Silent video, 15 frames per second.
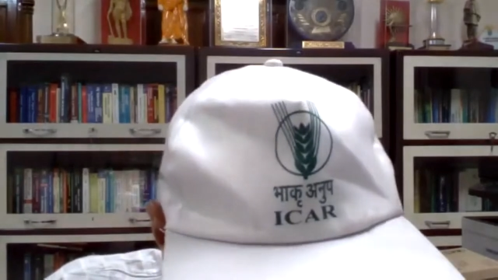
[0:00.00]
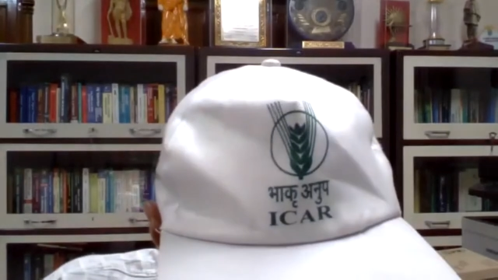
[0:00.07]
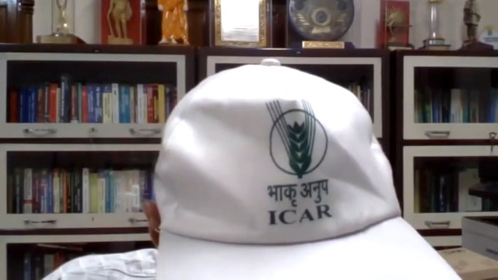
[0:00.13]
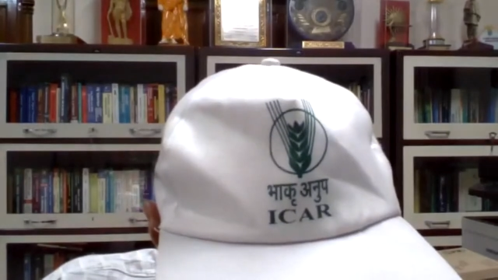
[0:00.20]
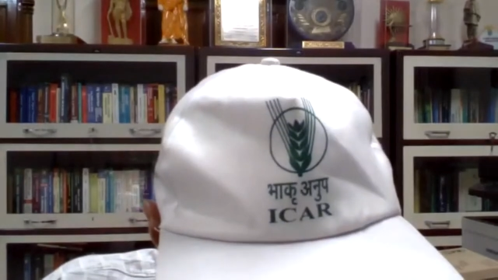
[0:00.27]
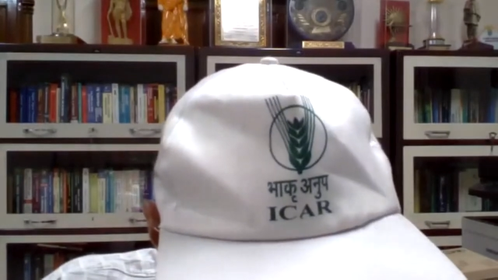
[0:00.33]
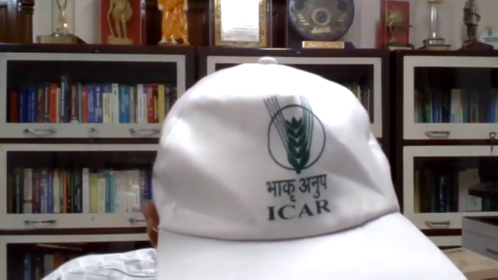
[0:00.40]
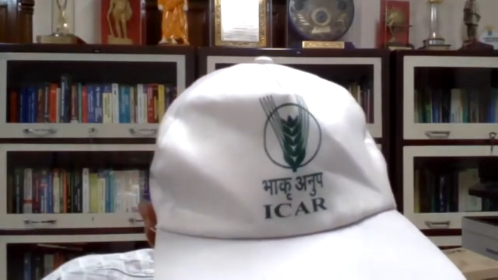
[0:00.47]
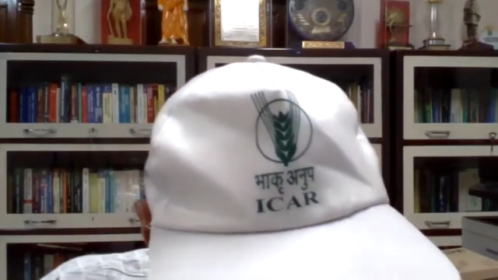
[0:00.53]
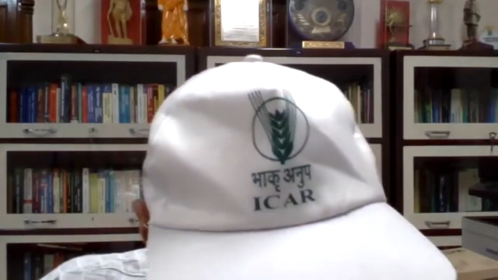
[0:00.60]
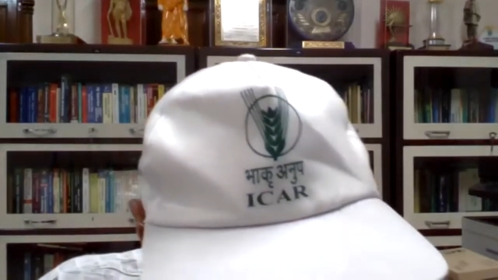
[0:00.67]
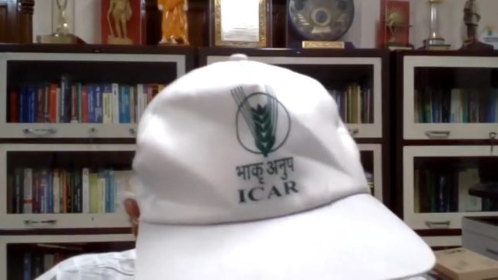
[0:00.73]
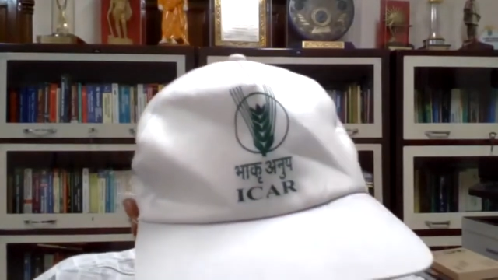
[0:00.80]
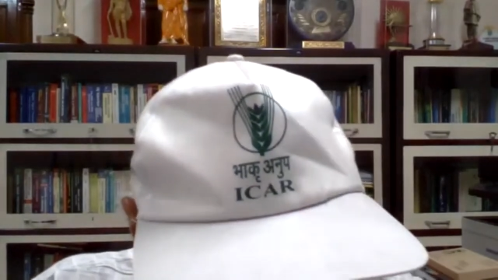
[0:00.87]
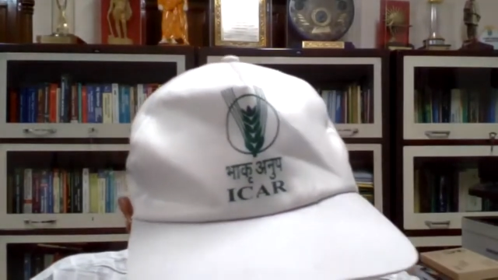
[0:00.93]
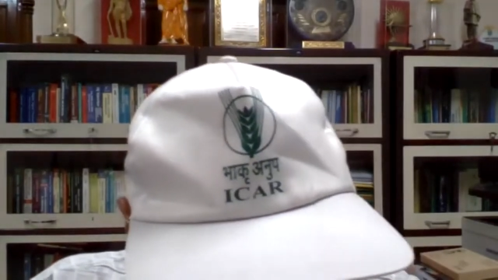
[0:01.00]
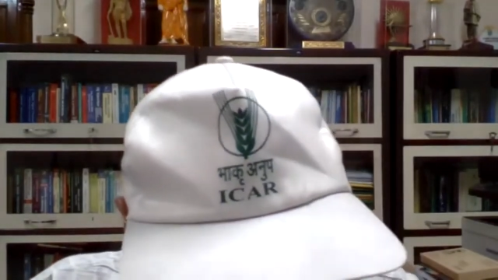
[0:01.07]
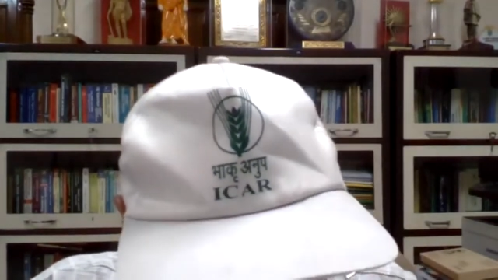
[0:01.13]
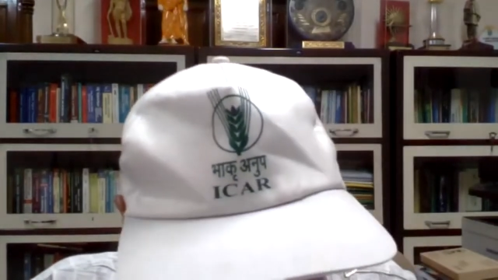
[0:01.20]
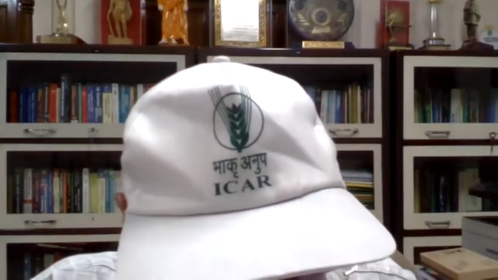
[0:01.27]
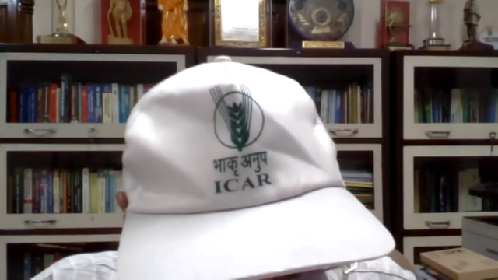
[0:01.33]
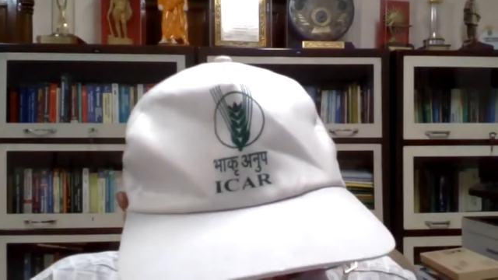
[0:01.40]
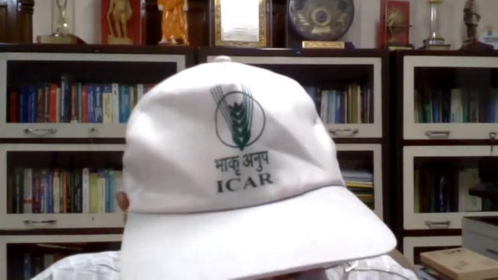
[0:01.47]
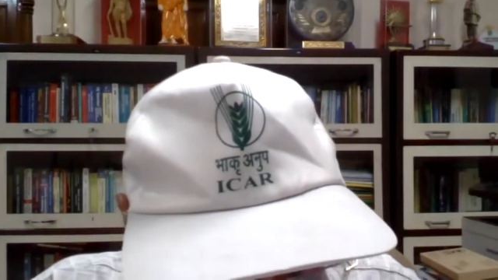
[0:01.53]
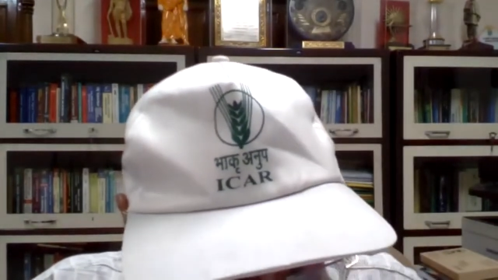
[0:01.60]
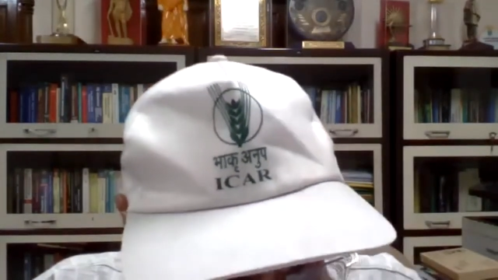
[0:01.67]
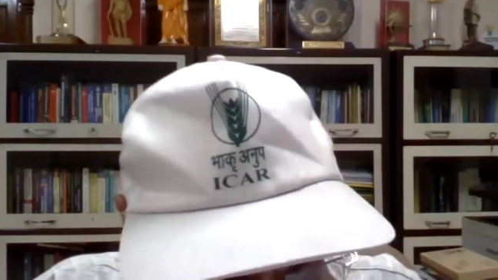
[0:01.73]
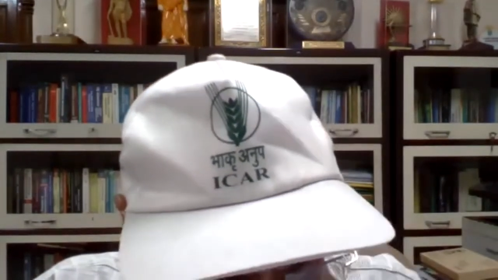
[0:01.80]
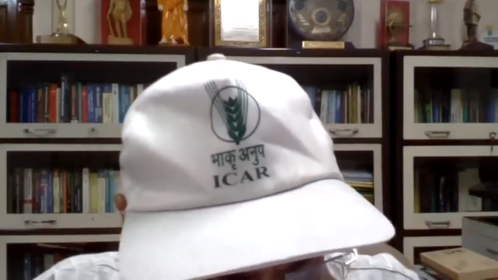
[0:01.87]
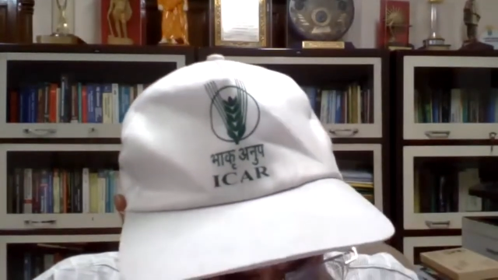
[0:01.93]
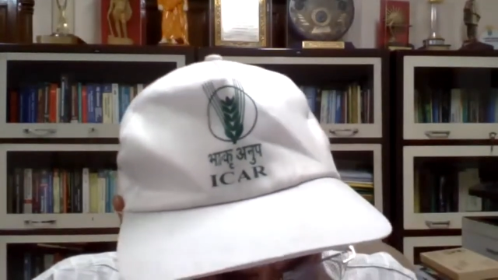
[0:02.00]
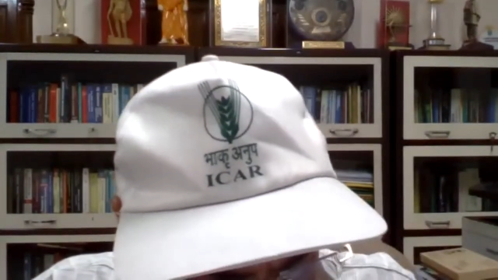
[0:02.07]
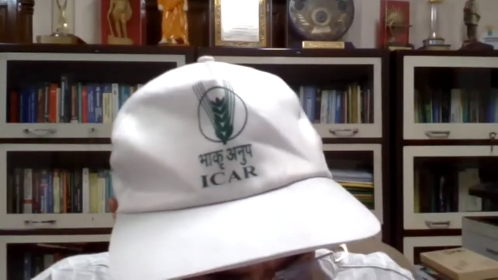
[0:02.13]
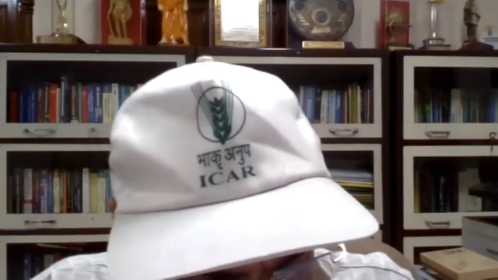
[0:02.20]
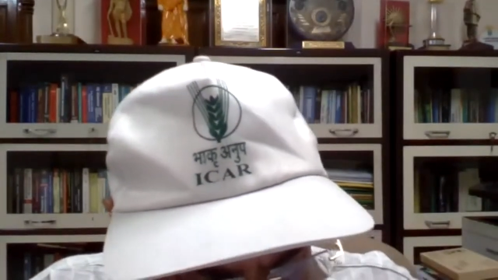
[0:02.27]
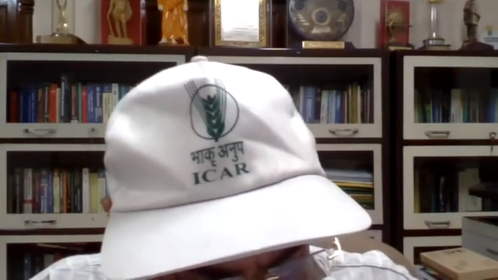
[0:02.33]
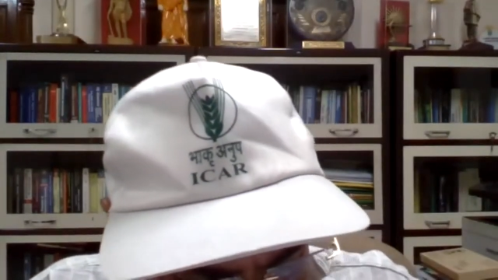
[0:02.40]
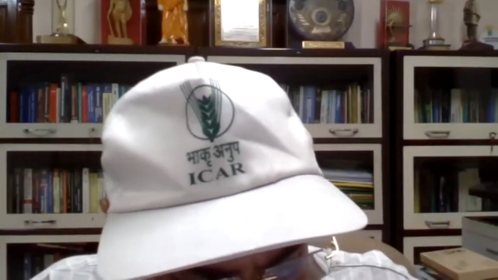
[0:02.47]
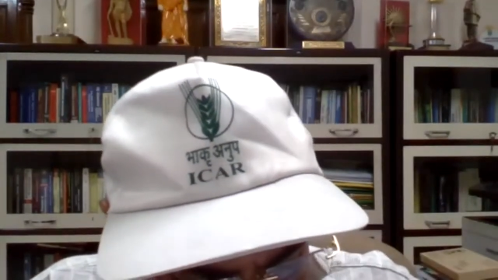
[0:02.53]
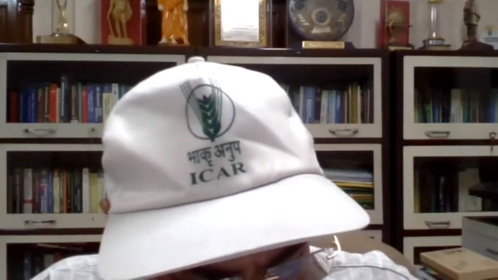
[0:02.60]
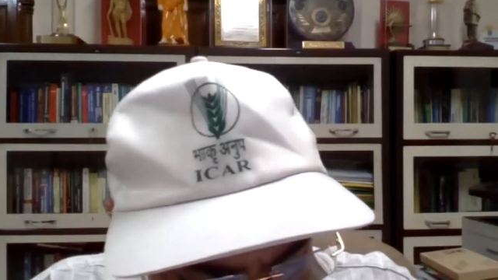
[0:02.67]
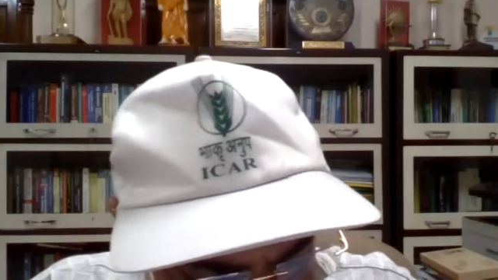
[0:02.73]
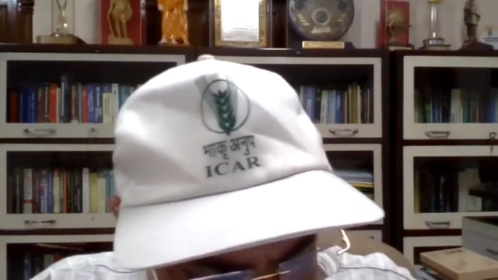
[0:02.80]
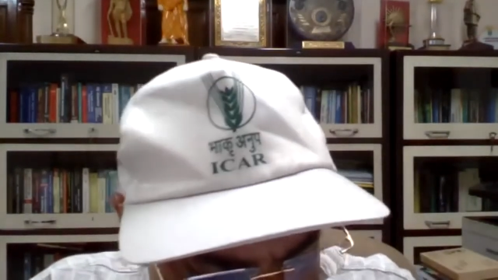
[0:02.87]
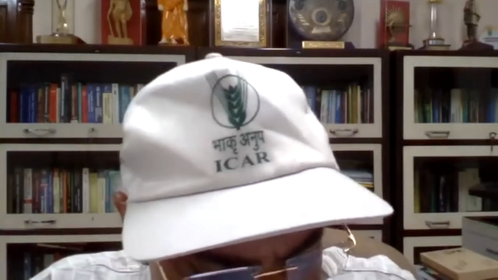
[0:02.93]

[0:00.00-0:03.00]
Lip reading: (no speaker visible)